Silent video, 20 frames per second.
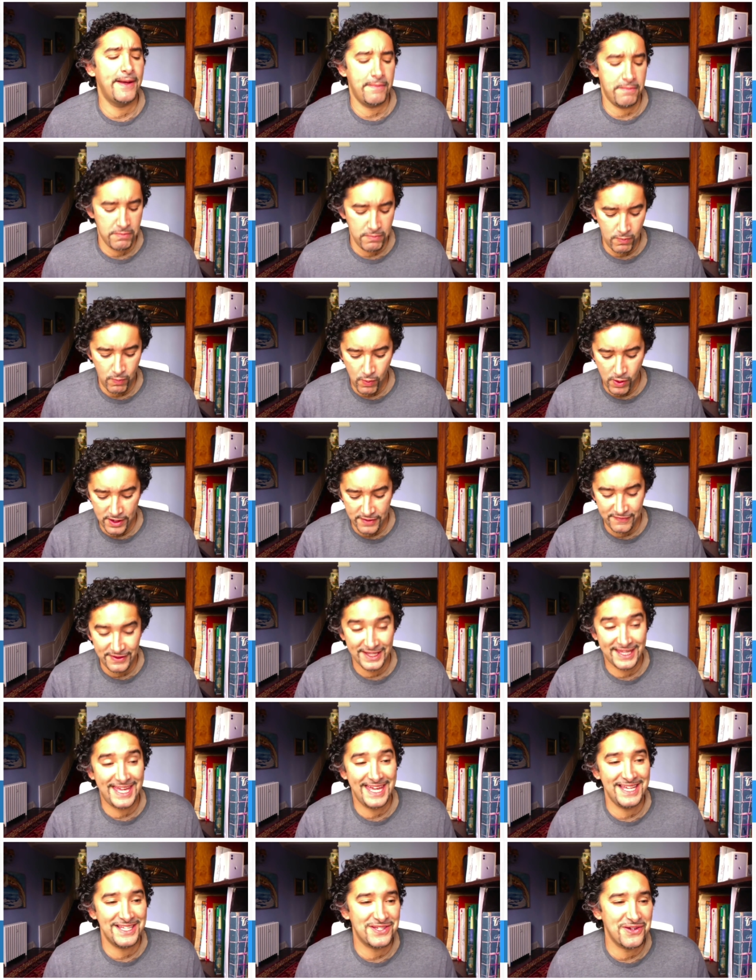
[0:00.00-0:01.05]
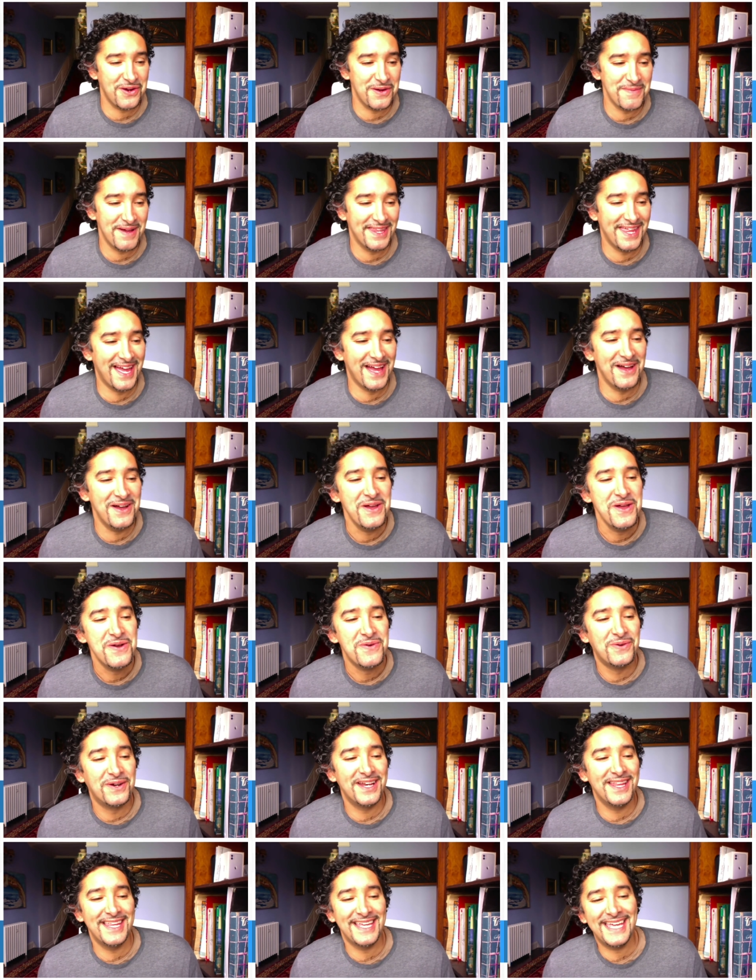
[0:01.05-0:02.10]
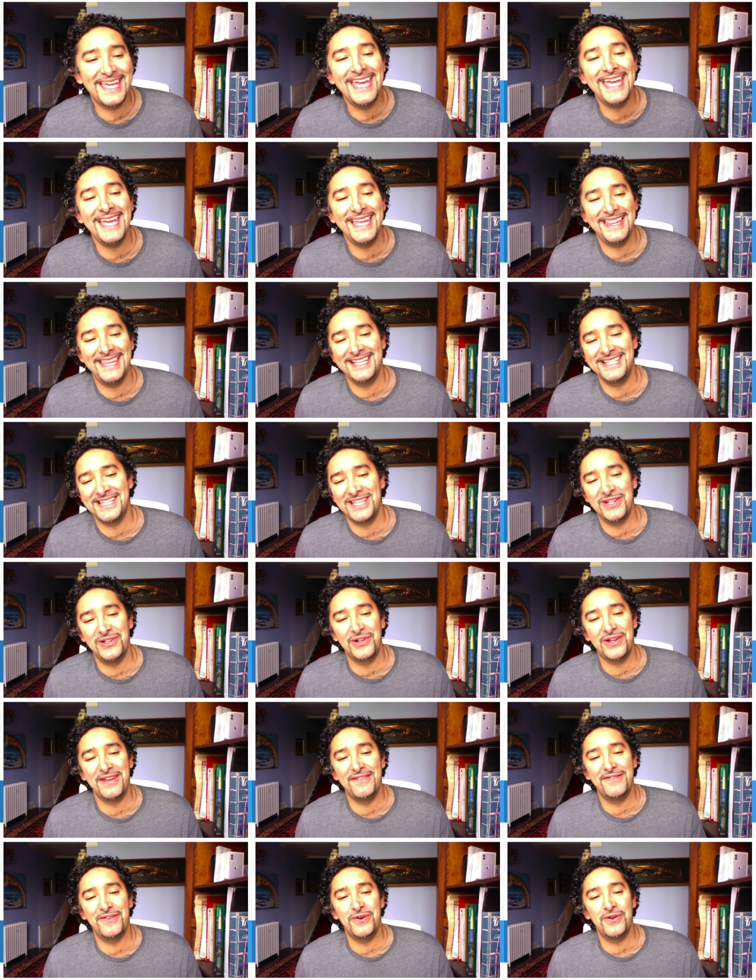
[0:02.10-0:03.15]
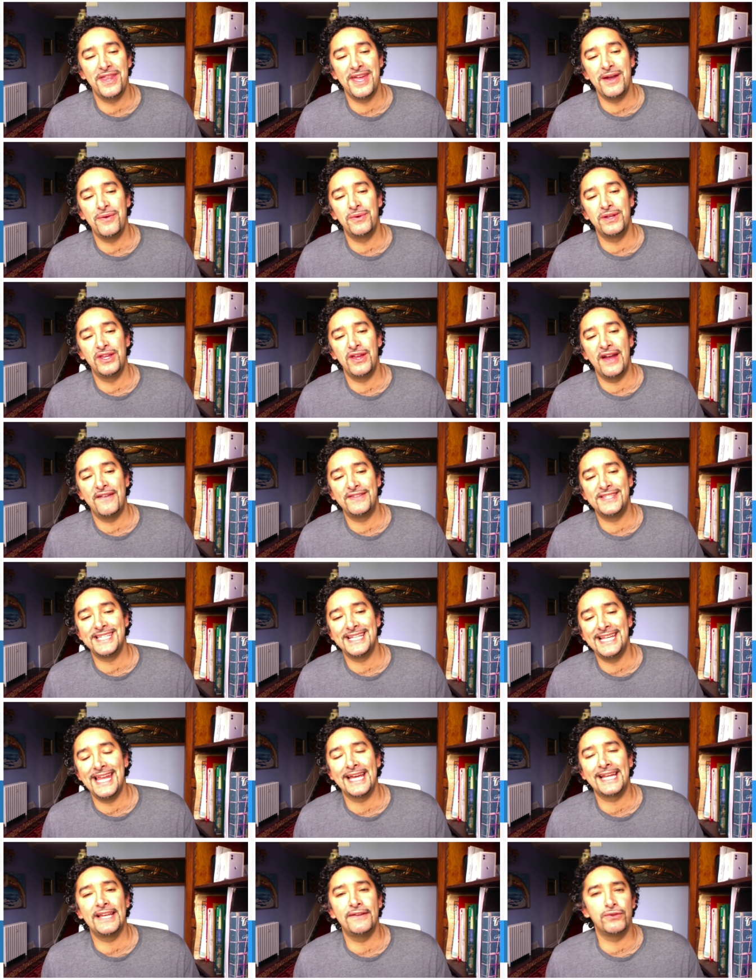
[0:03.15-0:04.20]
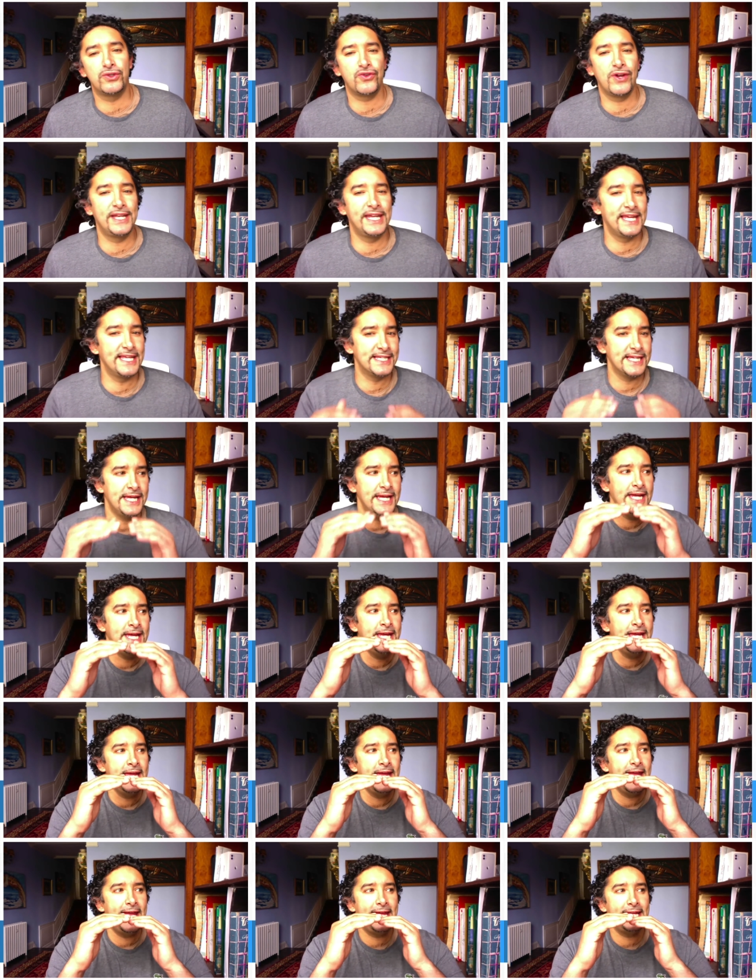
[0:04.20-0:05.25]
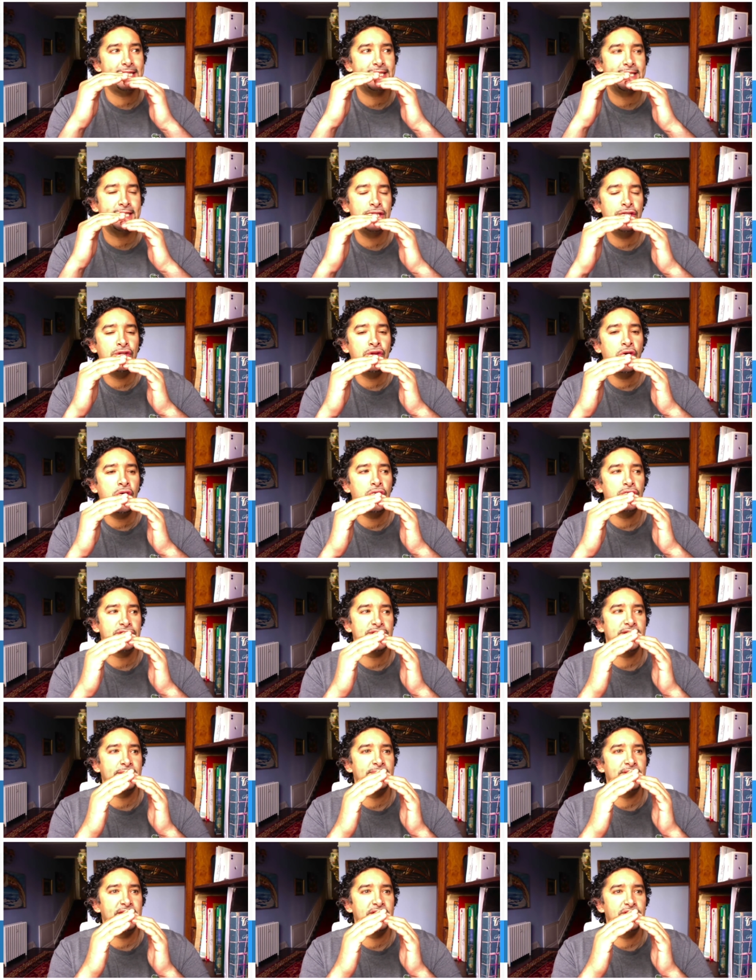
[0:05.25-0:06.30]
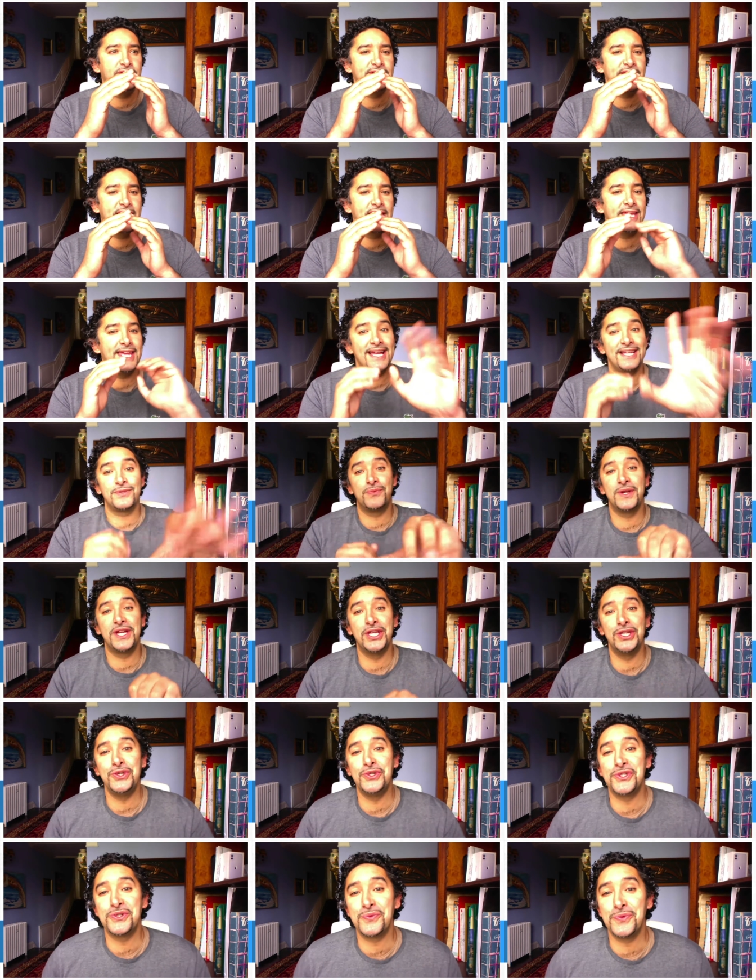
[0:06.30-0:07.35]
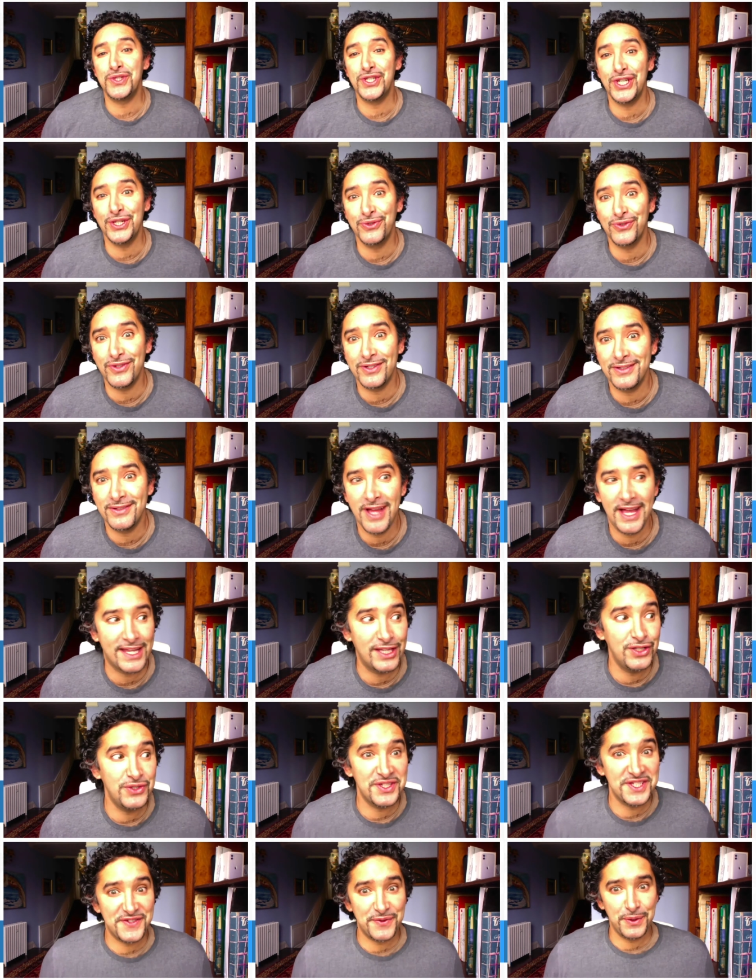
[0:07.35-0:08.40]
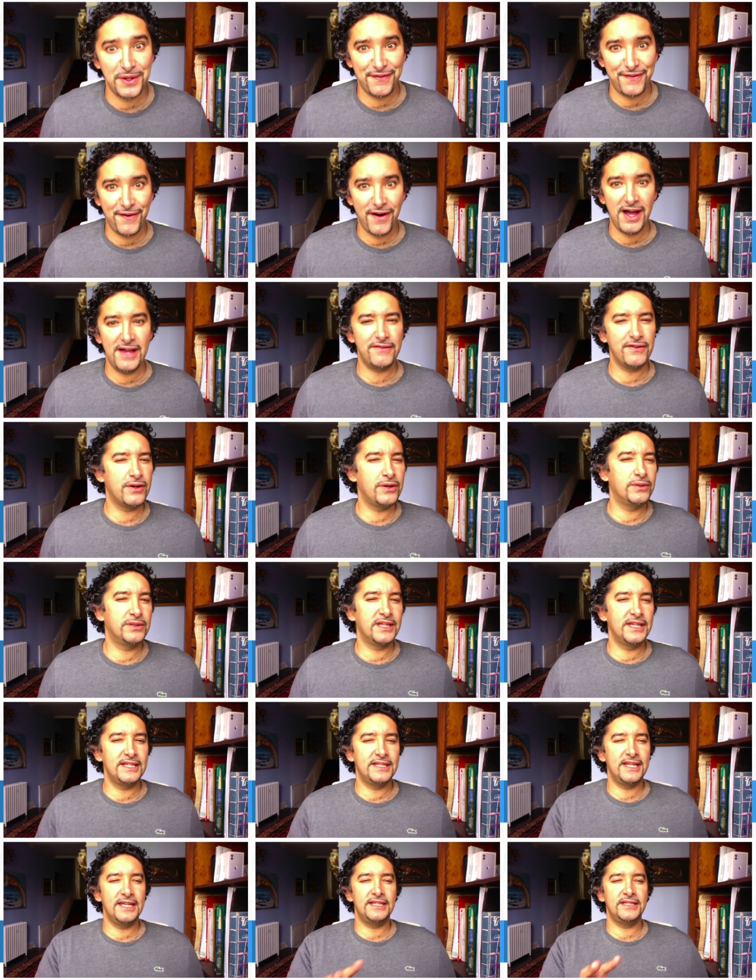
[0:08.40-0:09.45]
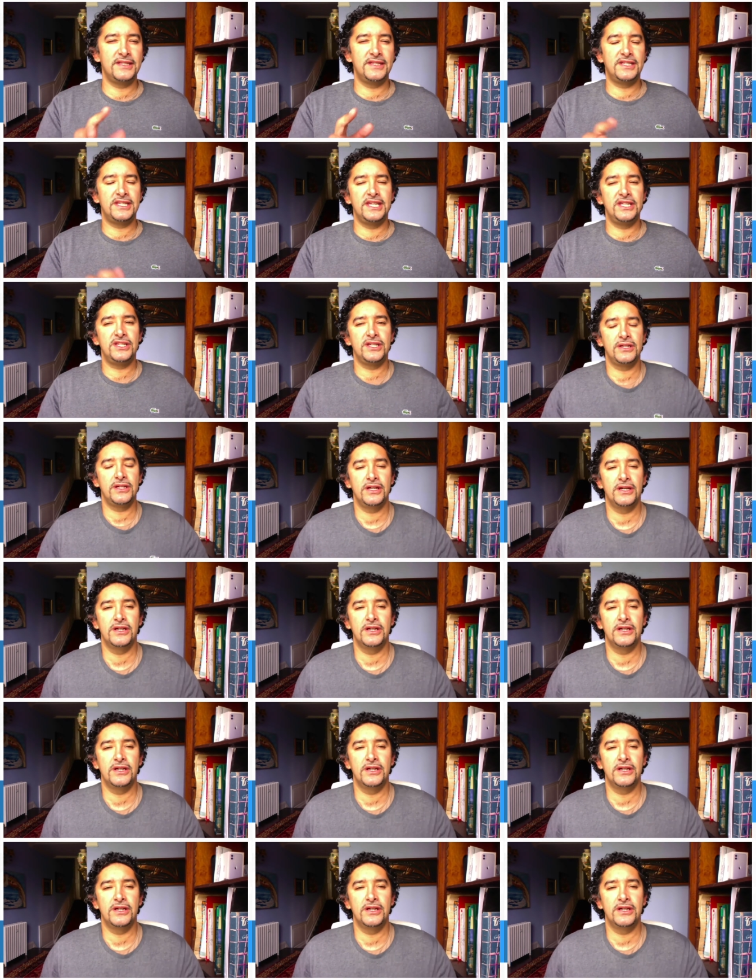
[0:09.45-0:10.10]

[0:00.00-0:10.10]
one of the key things that you're looking for there when you have select level training is it's not something you say, yes, we can use this with children. I can use this with a 5-year-old. The teaching